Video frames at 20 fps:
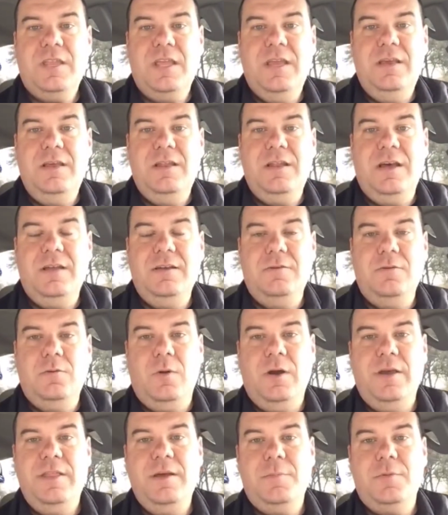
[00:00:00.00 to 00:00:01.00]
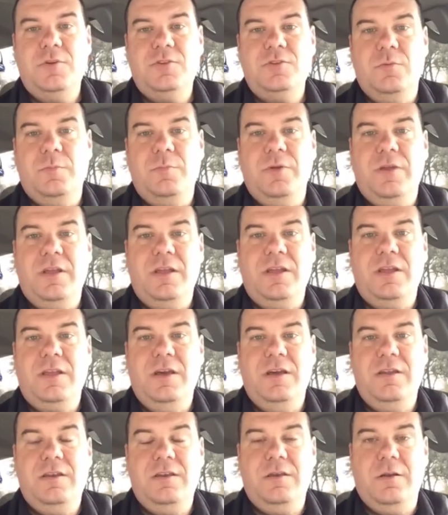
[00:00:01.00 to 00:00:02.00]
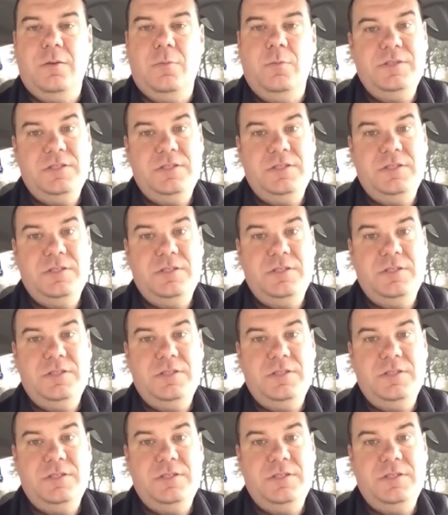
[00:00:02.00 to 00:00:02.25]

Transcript: And I don't know why that person would bring a gun in here.